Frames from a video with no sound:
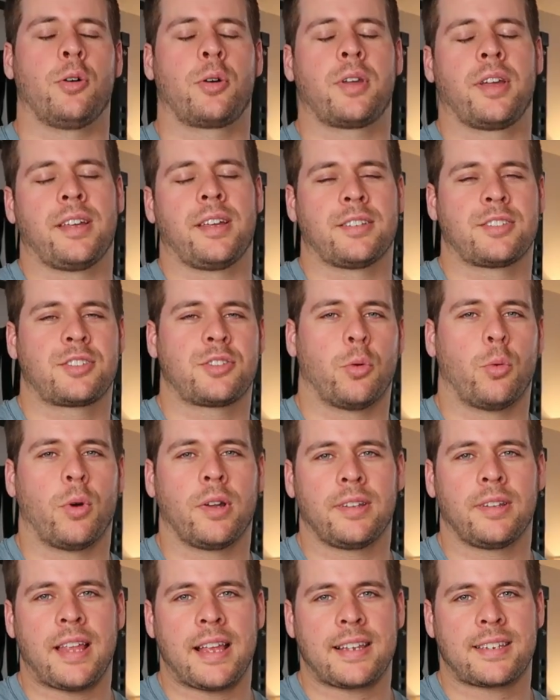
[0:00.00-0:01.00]
Okay, so
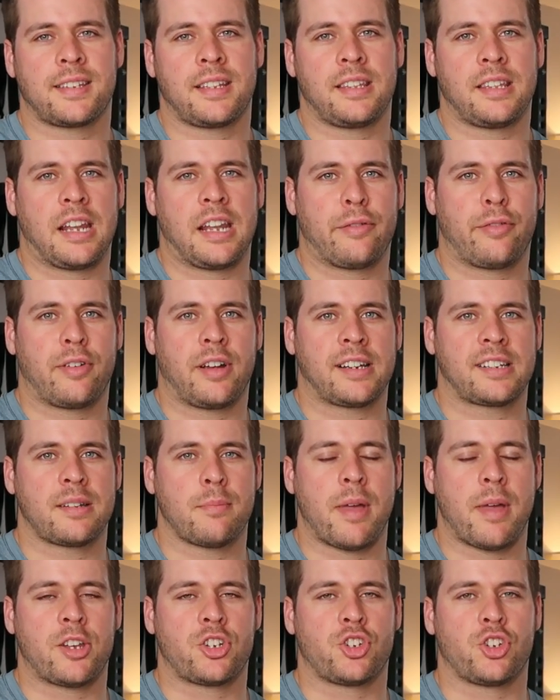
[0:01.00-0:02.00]
one last thing that I forgot
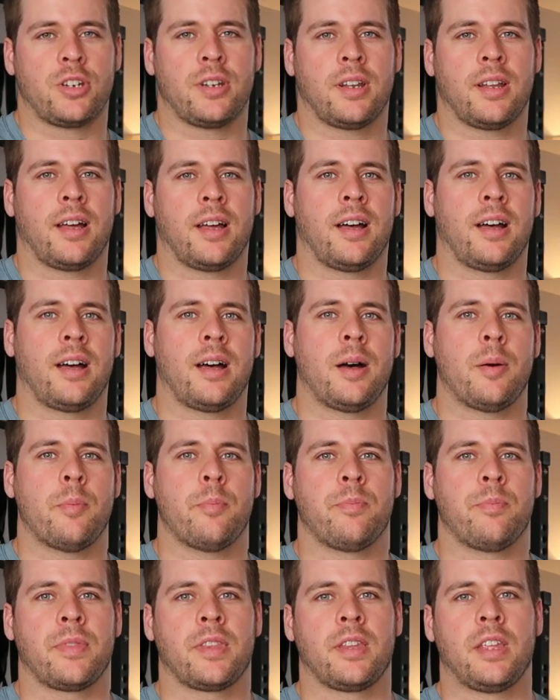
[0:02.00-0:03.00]
to mention,
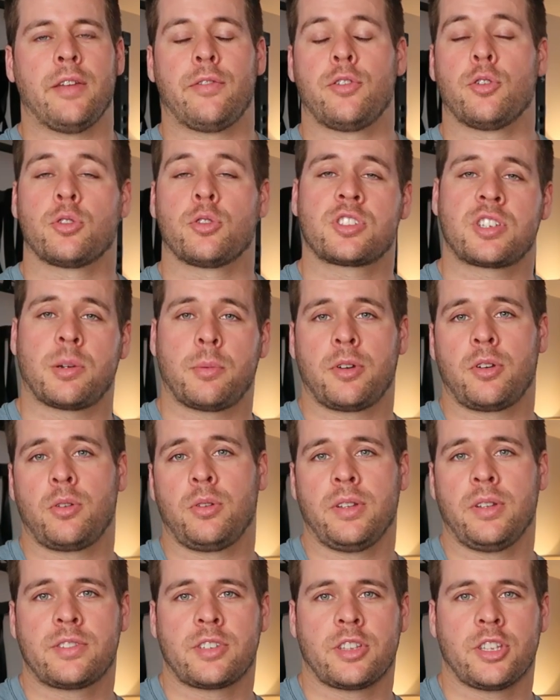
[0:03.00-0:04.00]
if you're someone
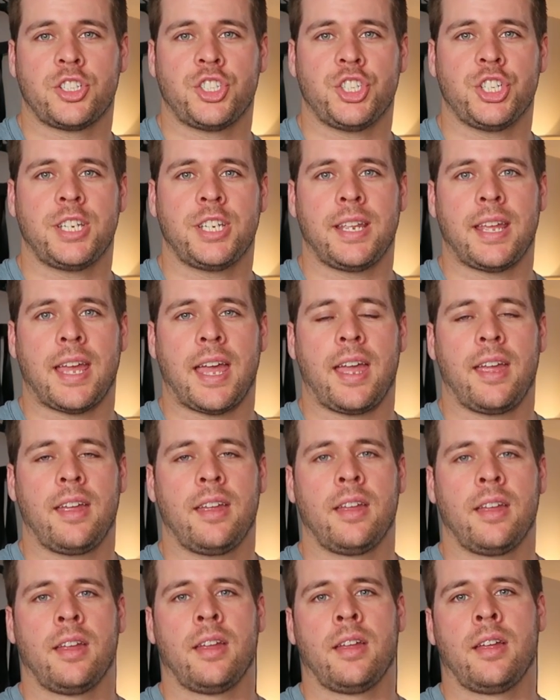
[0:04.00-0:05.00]
who lives in the
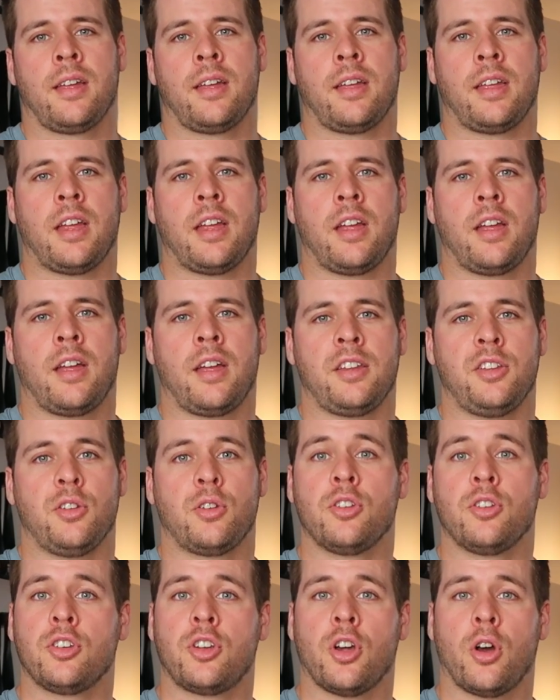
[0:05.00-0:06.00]
GTA,
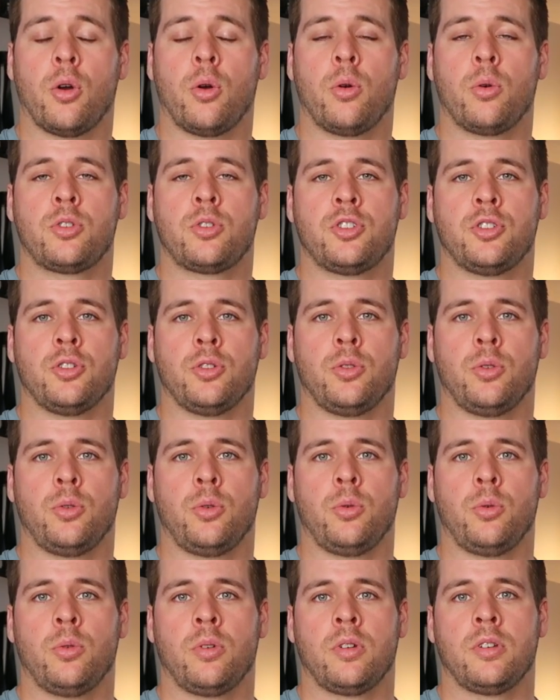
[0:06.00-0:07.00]
you can go
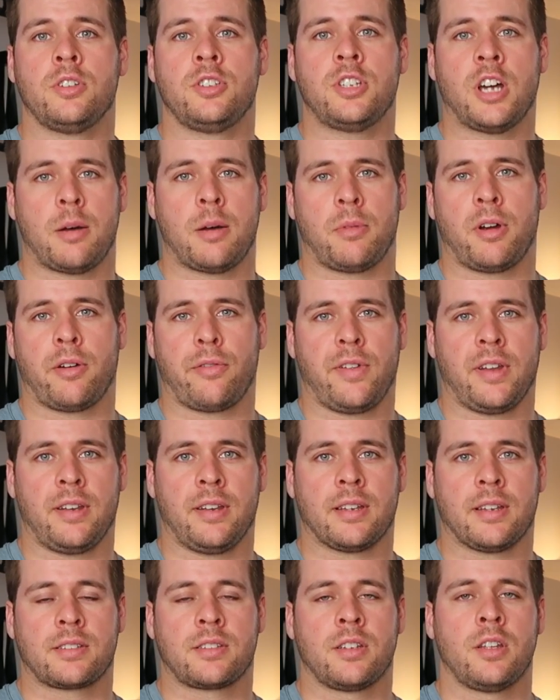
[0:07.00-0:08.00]
to Dotmar
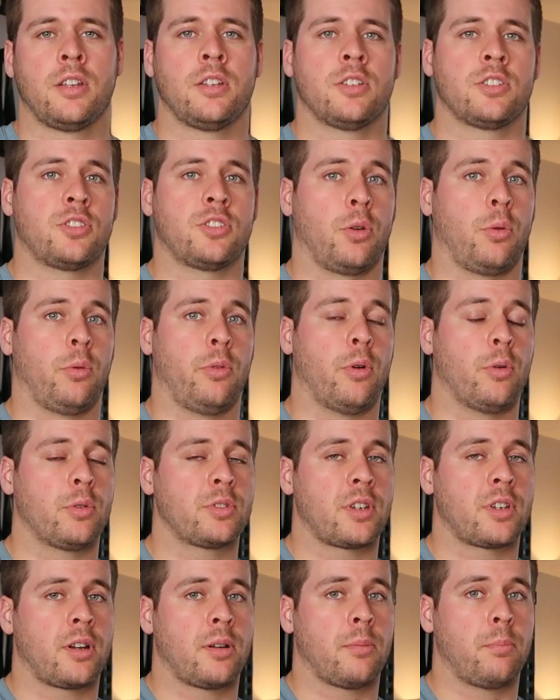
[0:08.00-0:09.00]
Fitness. So
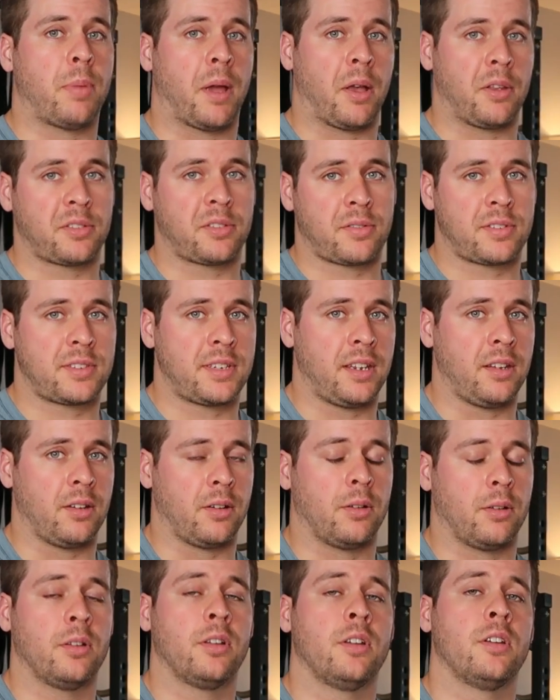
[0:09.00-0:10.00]
those are Belles of
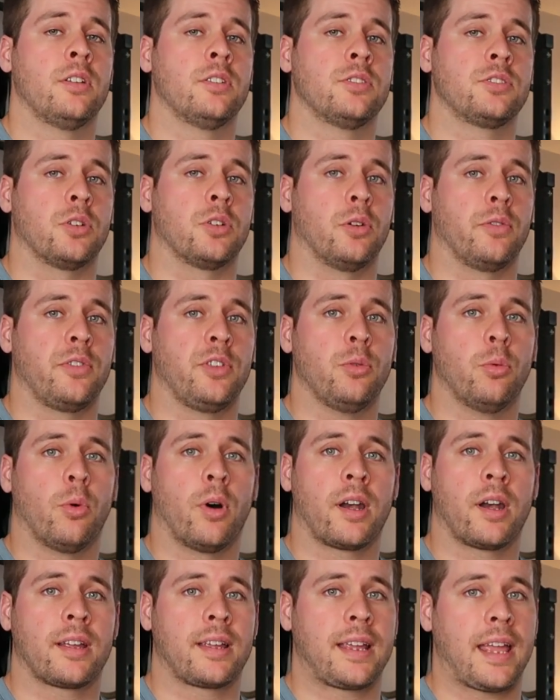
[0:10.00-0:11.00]
Steel. So if you
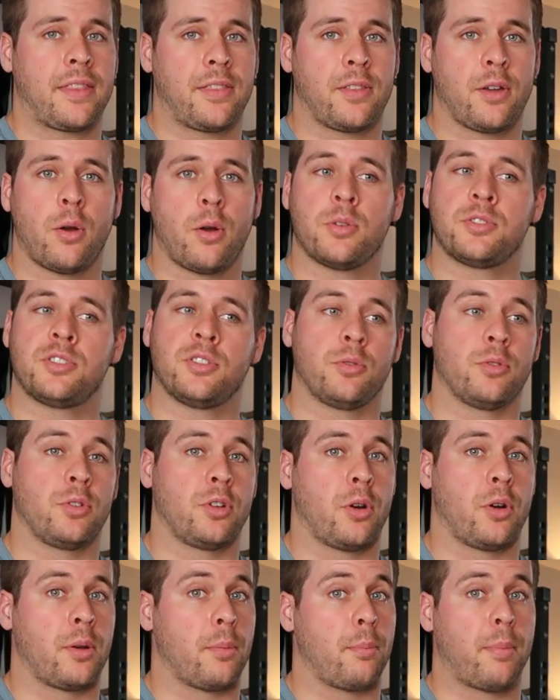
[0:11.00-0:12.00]
wanna get those, you can
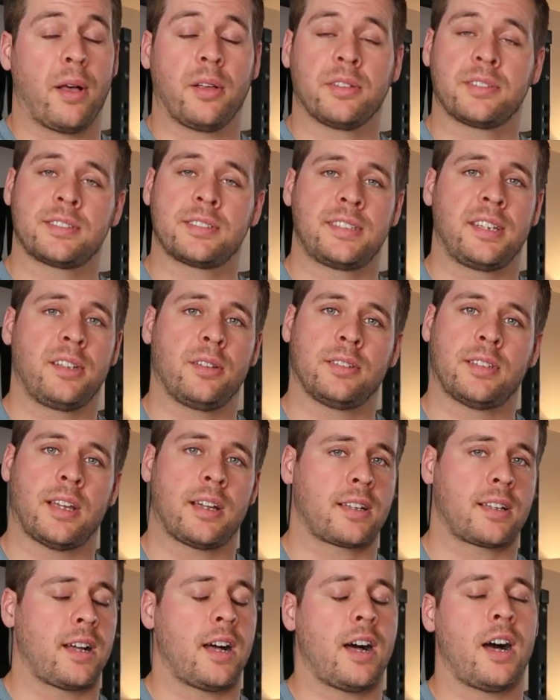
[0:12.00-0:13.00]
go to
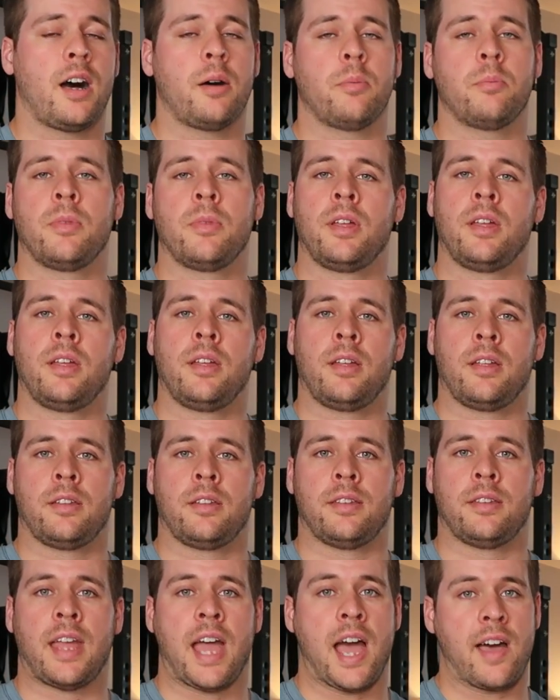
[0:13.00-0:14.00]
bellesofsteel.com,
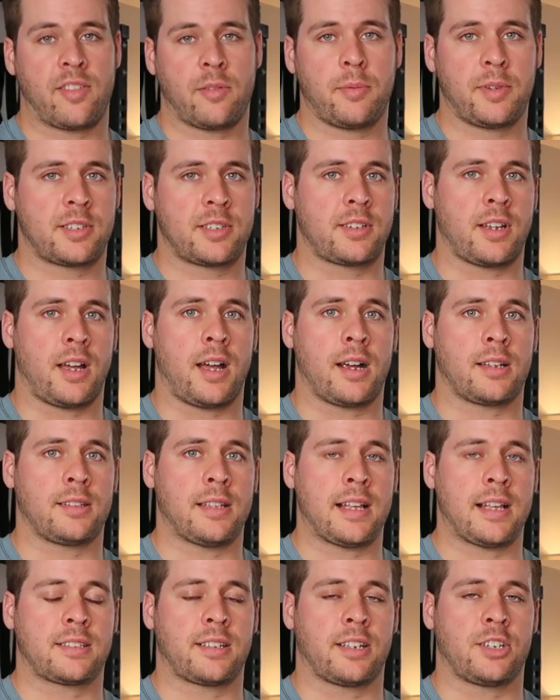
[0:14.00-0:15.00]
They have them in stock
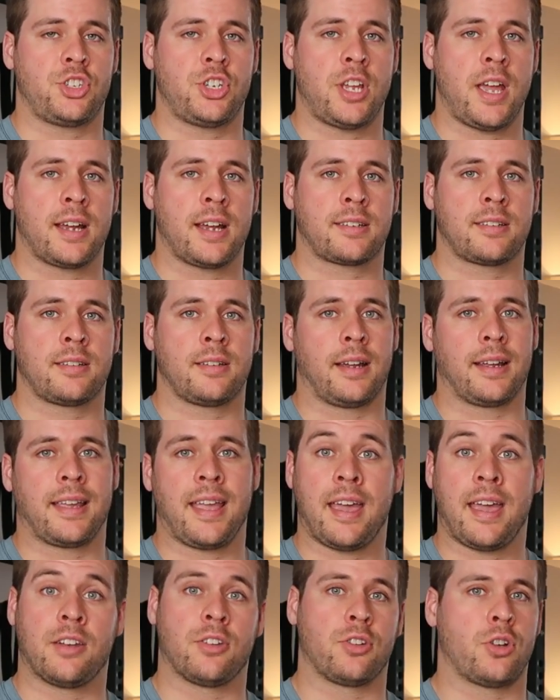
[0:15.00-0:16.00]
last I checked.
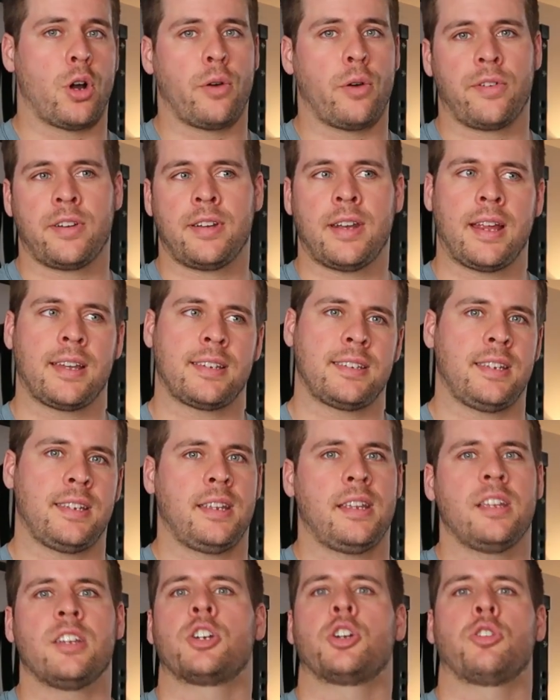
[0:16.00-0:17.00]
Again,
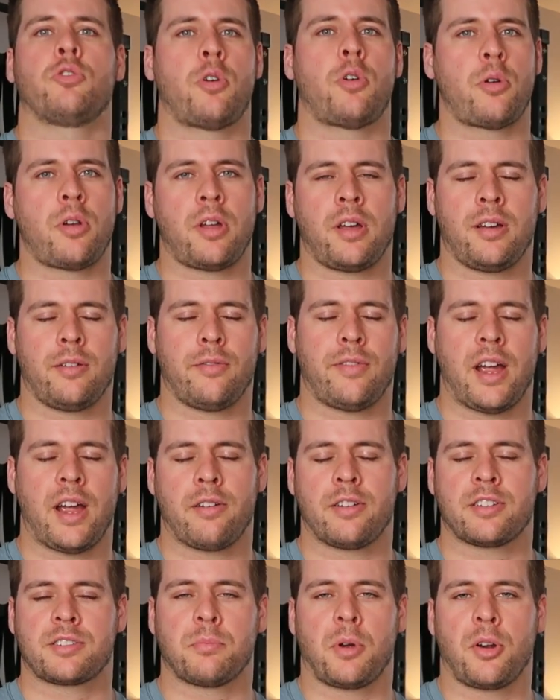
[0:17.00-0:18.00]
COVID-19
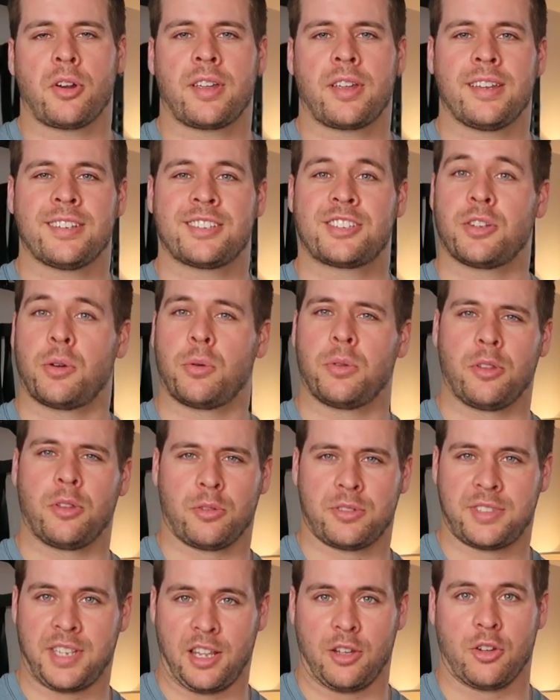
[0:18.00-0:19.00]
coronavirus market, so
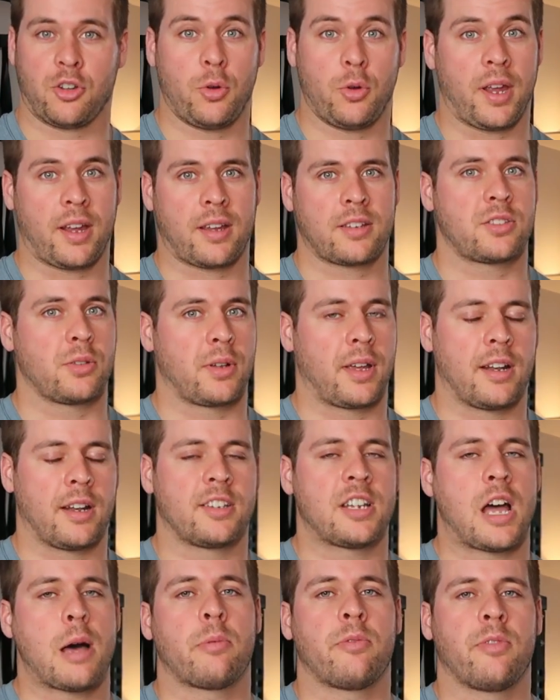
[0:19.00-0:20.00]
they'll sell it quick. So get
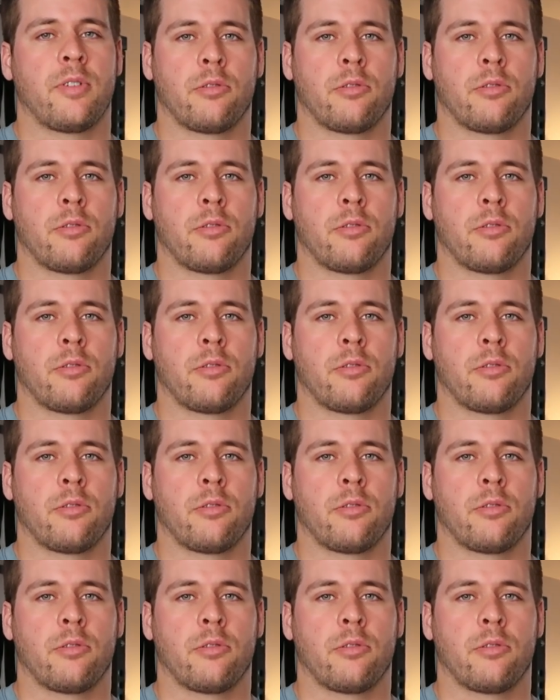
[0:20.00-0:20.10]
on top